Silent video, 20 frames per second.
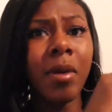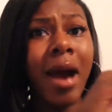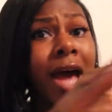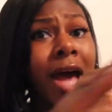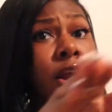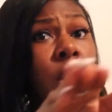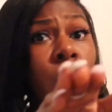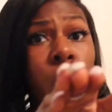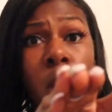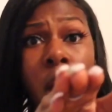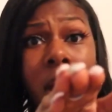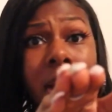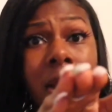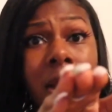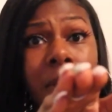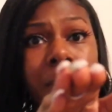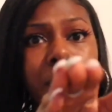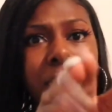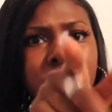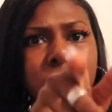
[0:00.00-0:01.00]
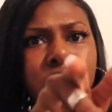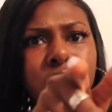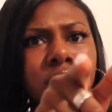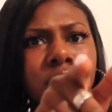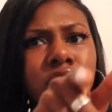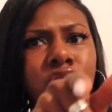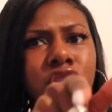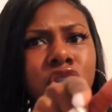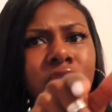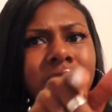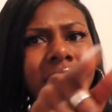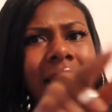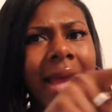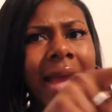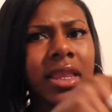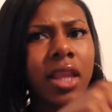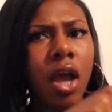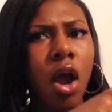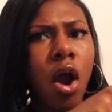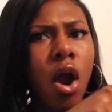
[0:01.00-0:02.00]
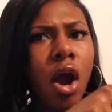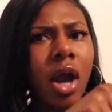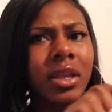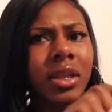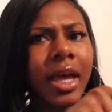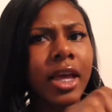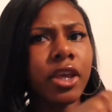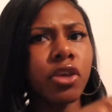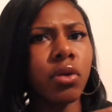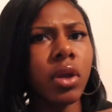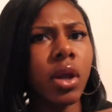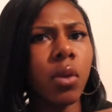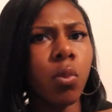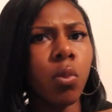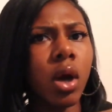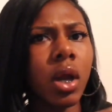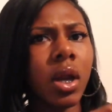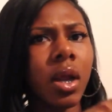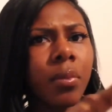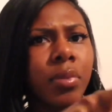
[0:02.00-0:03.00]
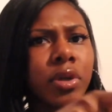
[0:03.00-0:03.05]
I don't want him, but you was just acting hard like you didn't want him,